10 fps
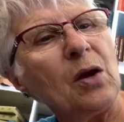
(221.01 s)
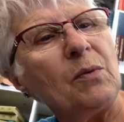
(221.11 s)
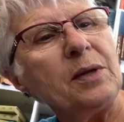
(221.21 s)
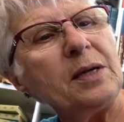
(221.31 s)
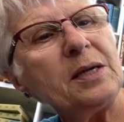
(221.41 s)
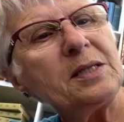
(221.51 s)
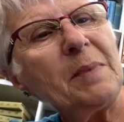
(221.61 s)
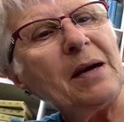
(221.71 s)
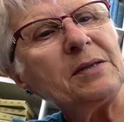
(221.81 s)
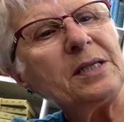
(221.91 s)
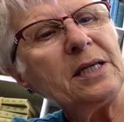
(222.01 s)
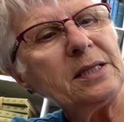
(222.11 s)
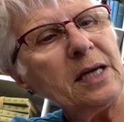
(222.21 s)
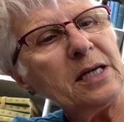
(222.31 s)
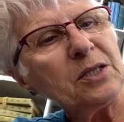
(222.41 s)
When it is about 10
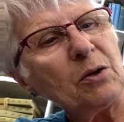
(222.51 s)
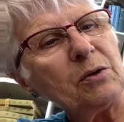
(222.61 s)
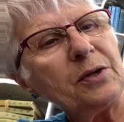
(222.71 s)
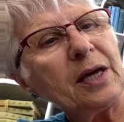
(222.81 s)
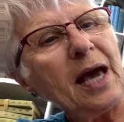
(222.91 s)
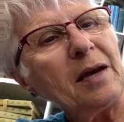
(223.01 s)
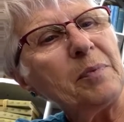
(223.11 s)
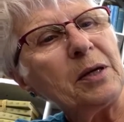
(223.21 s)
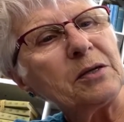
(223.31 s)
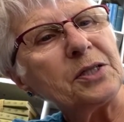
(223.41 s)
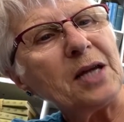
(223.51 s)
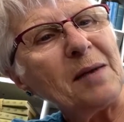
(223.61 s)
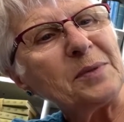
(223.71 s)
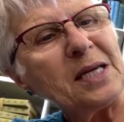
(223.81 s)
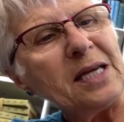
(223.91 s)
days old, the caterpillar
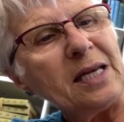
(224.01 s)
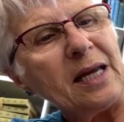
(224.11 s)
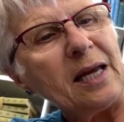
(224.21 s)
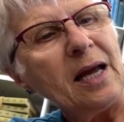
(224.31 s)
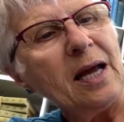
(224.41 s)
stops eating.